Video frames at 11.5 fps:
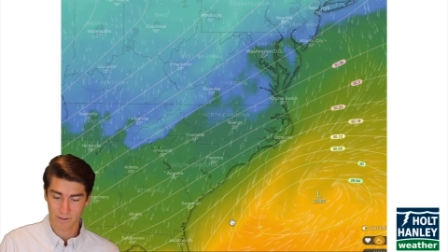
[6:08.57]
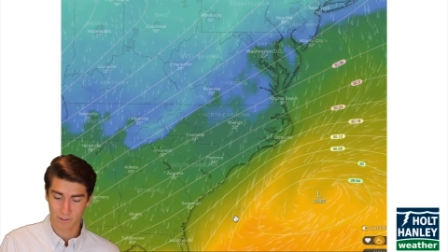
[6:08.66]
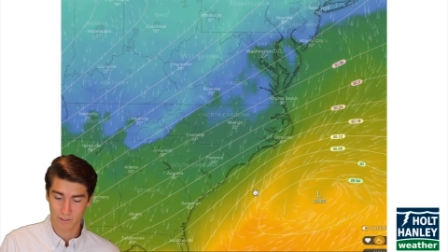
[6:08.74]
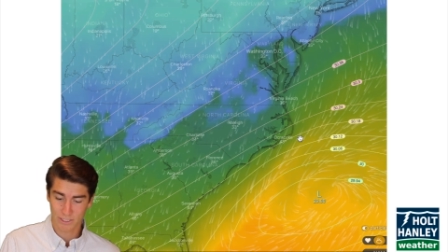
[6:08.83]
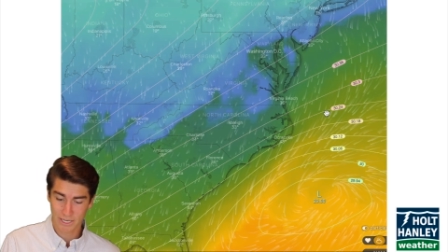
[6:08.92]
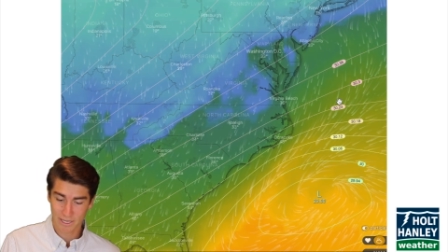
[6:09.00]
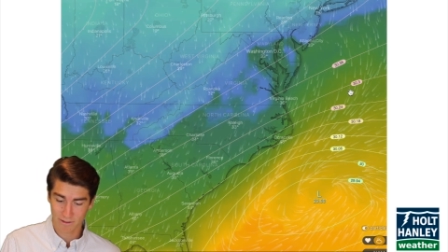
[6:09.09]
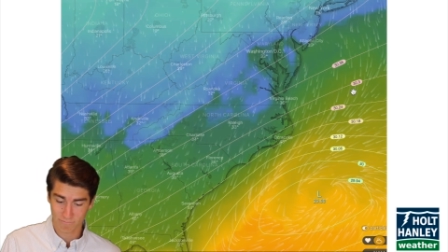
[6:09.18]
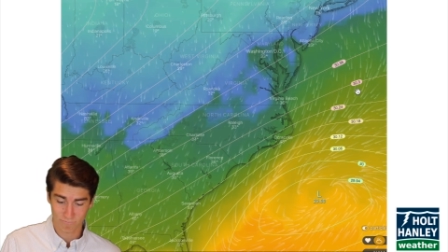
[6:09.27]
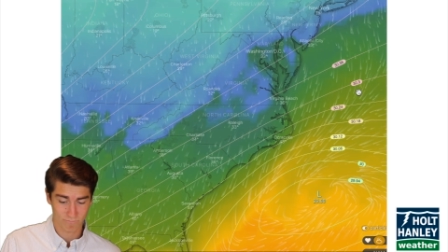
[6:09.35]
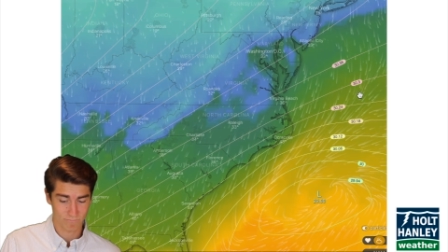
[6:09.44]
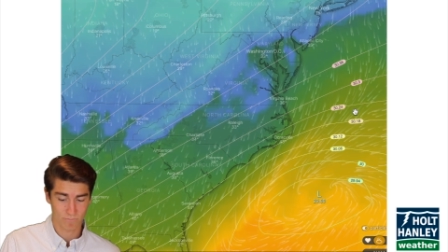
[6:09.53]
You see
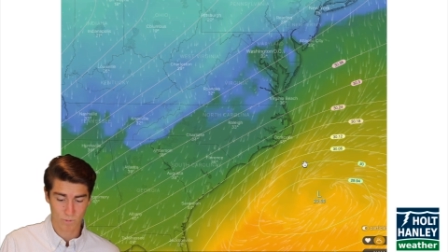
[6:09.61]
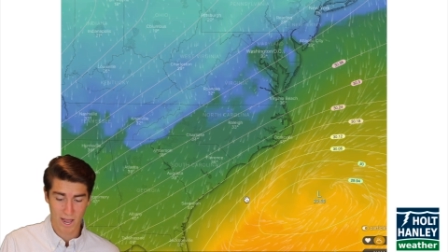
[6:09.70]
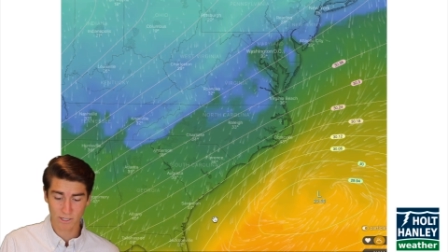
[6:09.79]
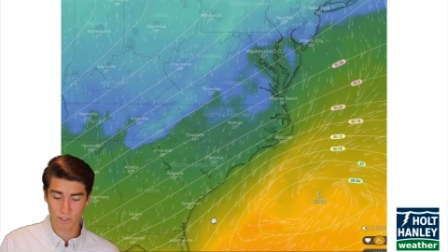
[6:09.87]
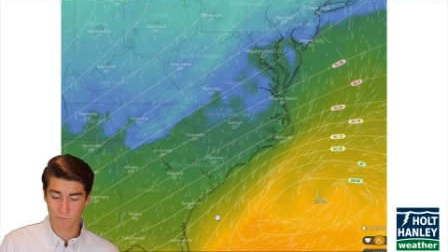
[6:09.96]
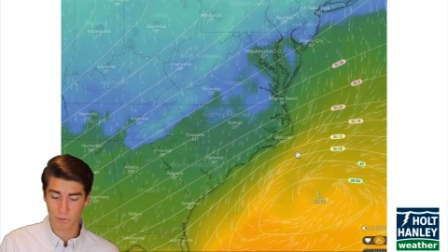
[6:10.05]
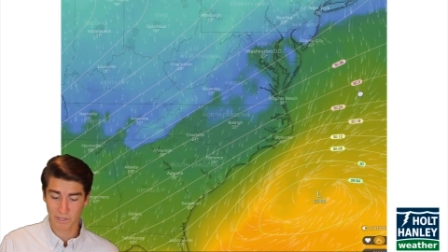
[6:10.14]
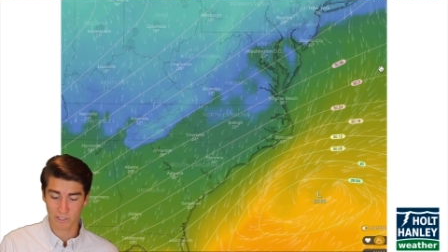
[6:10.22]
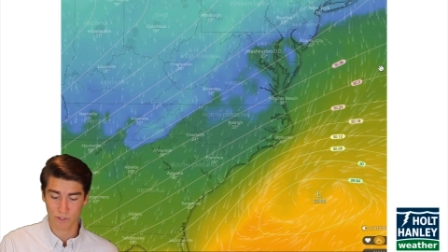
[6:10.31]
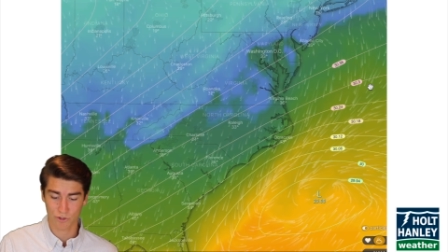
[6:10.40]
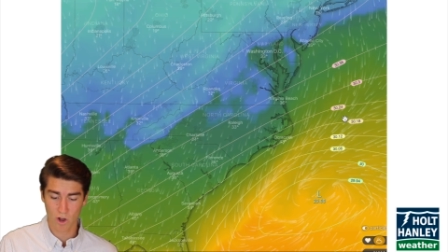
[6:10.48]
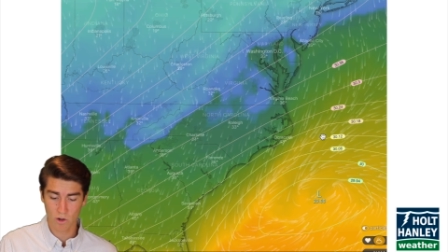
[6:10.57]
actually pretty
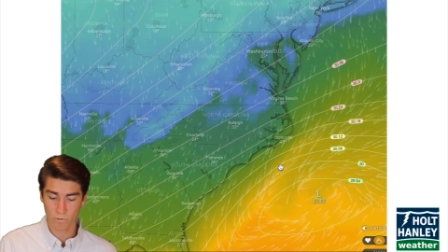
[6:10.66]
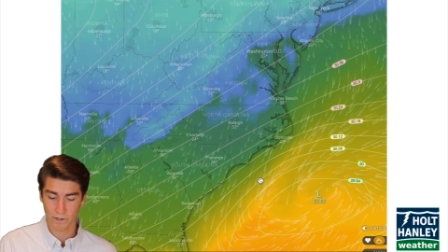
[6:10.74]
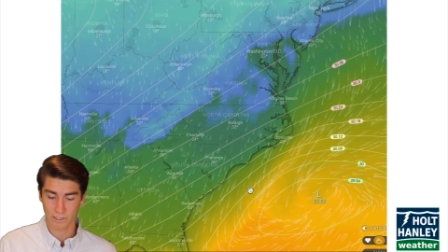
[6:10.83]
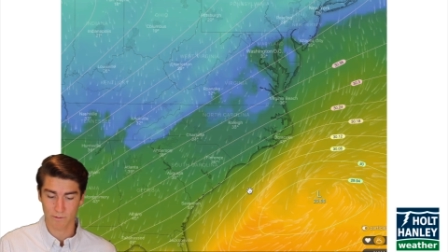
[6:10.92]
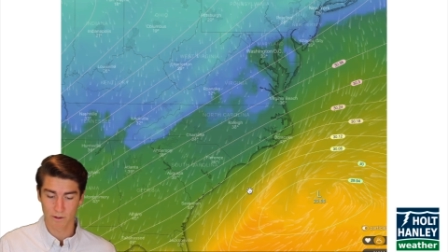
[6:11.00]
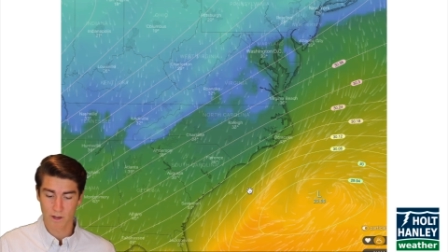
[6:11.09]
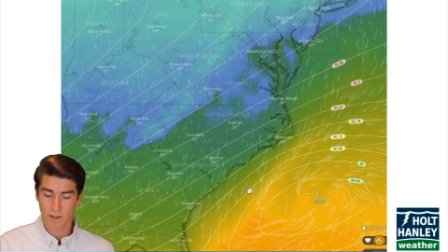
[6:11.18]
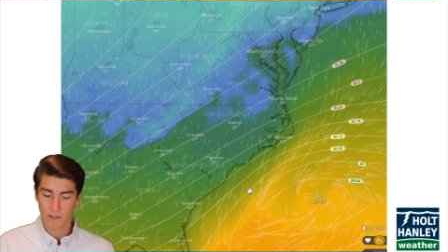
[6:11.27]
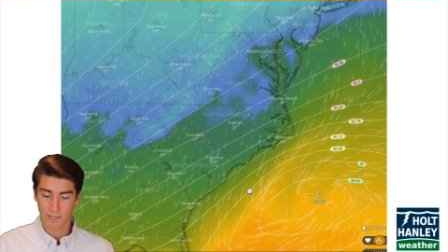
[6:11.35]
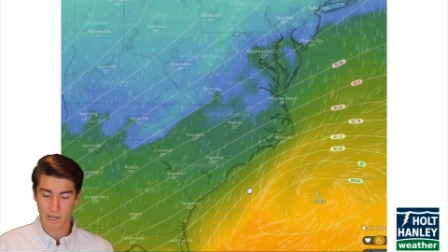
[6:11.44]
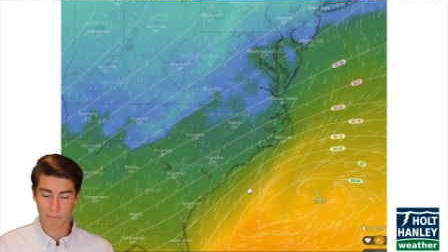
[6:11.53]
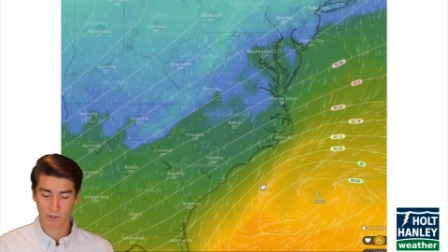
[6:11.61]
strong winds
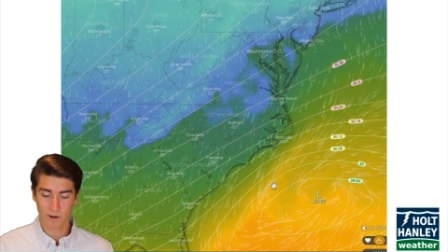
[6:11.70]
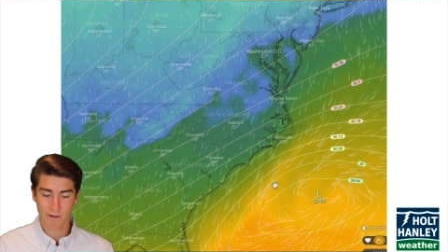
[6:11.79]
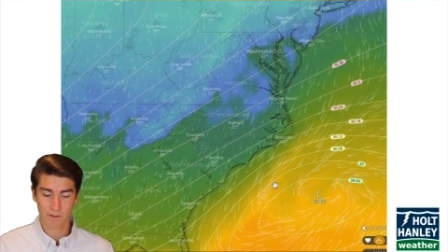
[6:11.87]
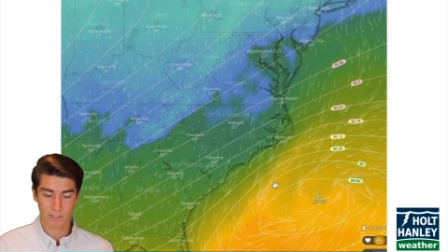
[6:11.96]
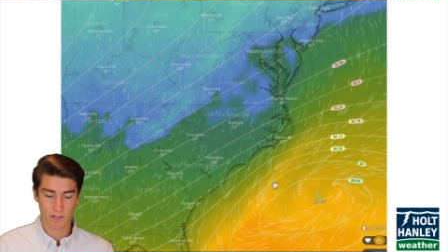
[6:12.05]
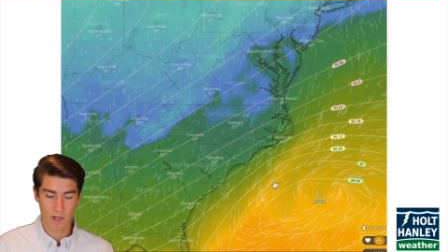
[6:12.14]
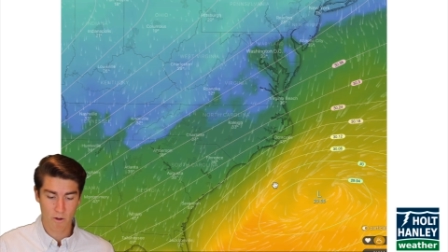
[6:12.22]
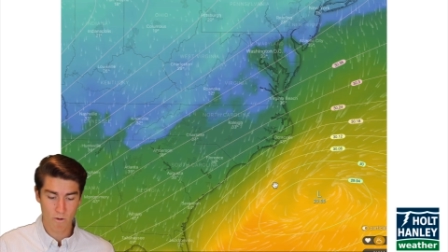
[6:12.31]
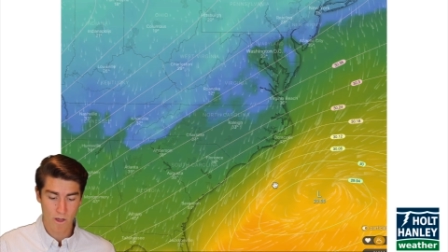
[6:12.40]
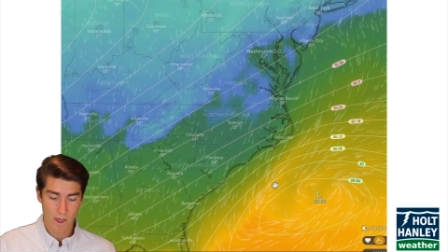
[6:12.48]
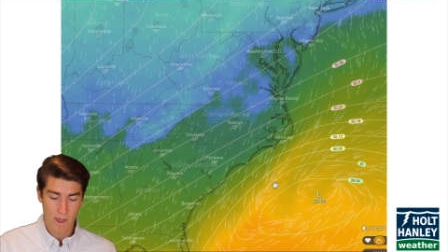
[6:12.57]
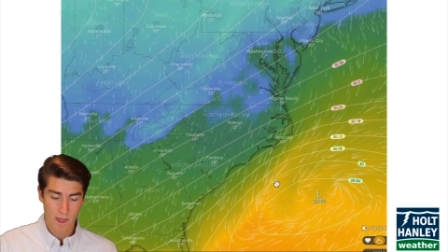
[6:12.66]
coming around this low.